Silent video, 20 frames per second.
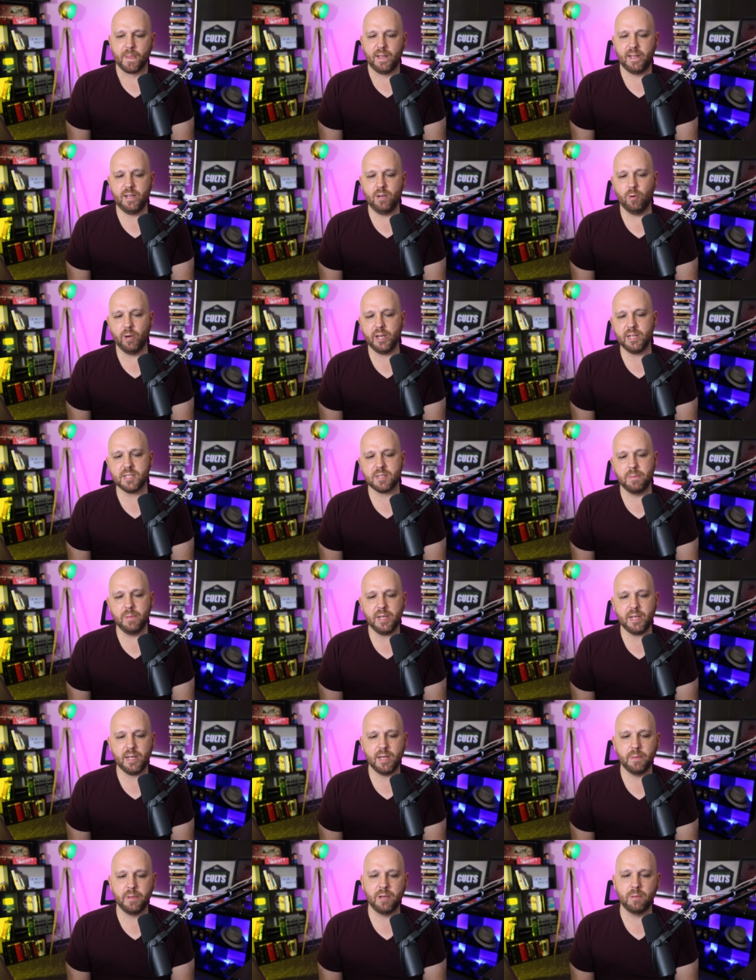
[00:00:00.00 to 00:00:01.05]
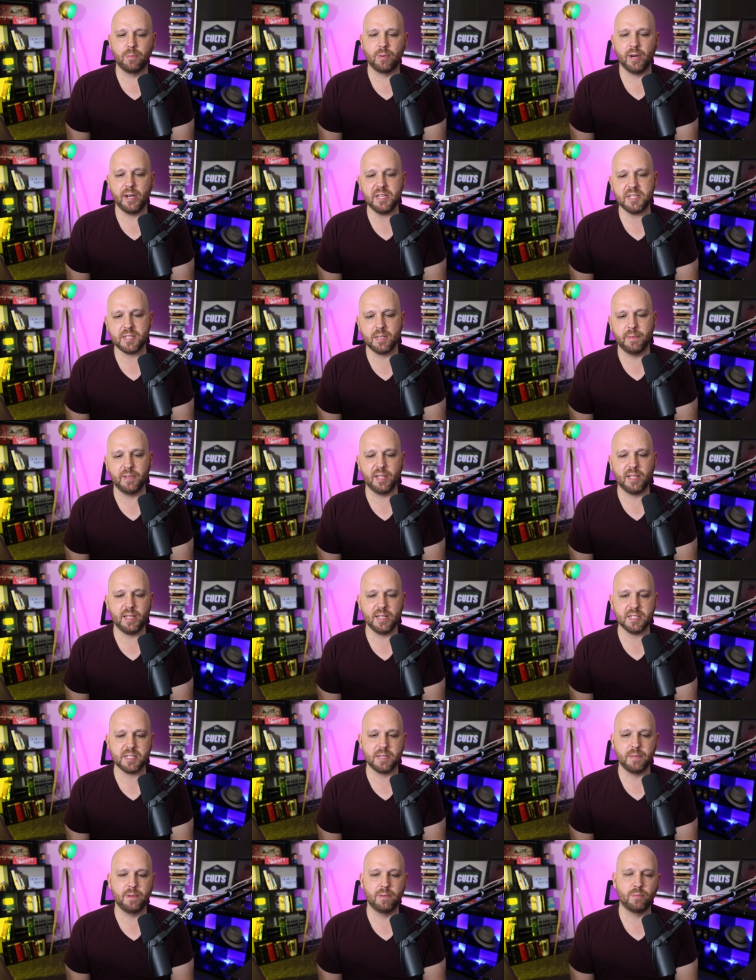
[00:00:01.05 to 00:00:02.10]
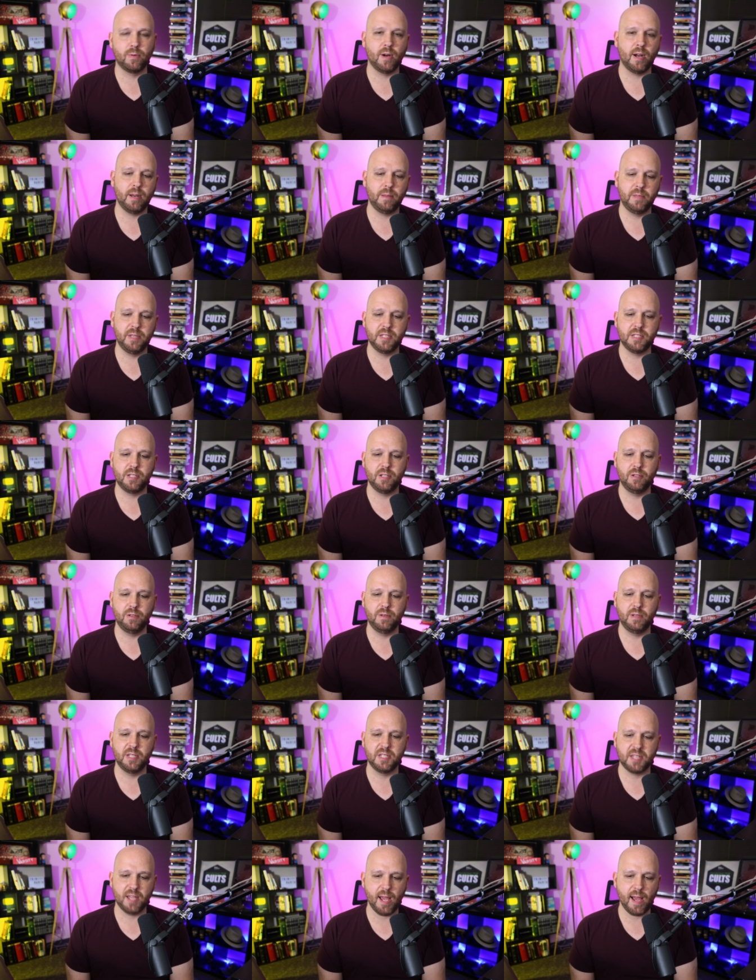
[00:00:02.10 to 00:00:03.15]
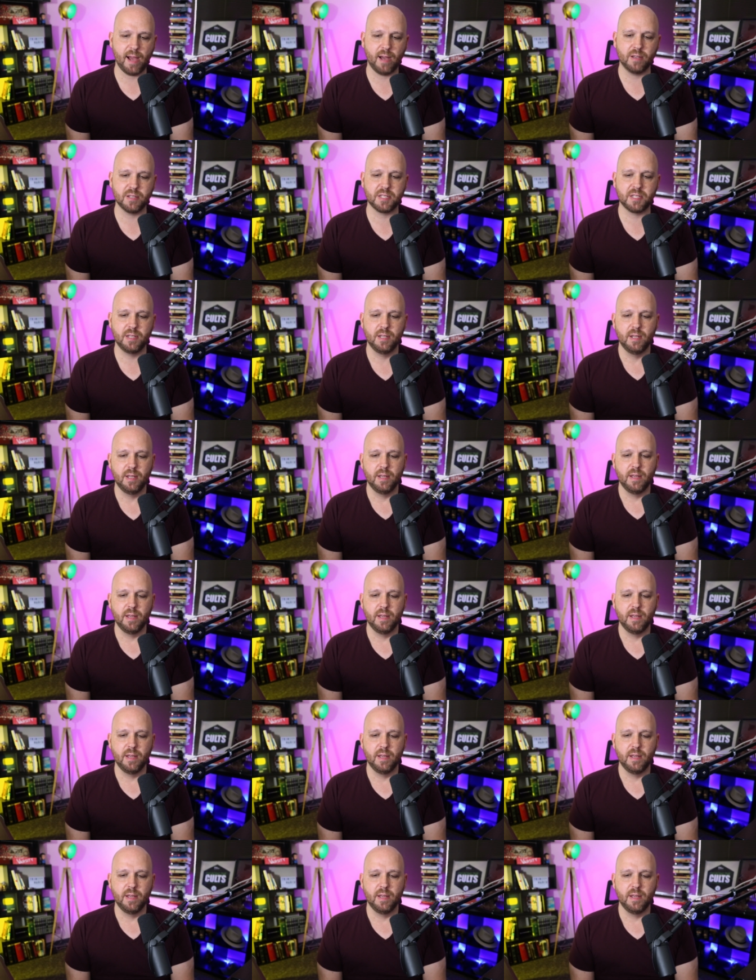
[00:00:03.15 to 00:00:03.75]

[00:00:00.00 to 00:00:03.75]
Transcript: he ran to meet him and embraced him and kissed him and brought him into his house.